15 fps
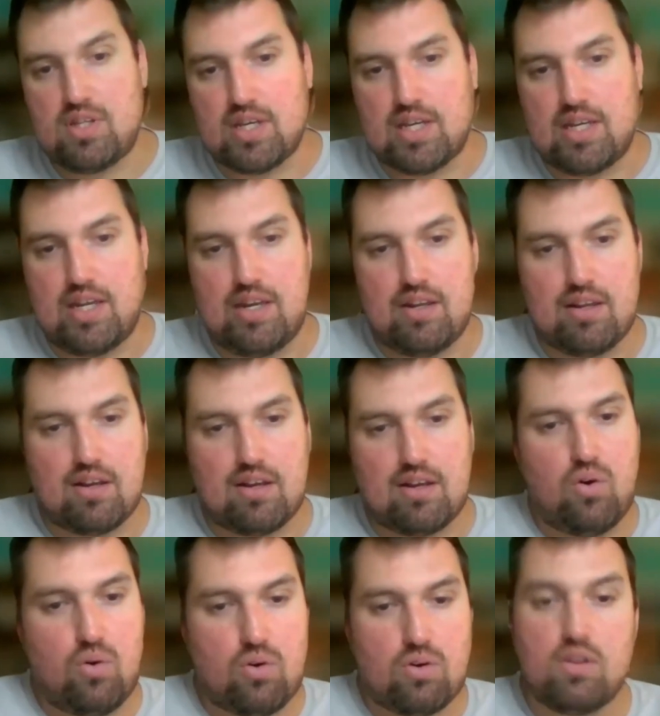the Canadian
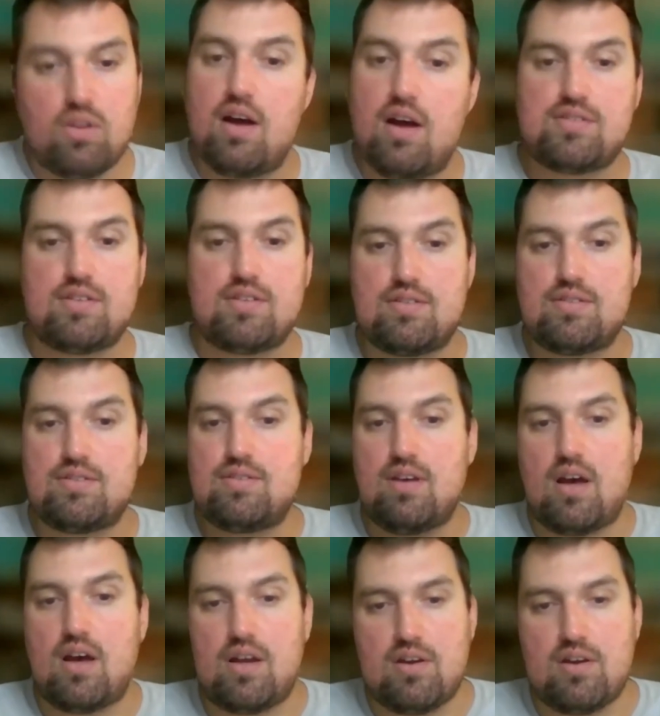Corps losses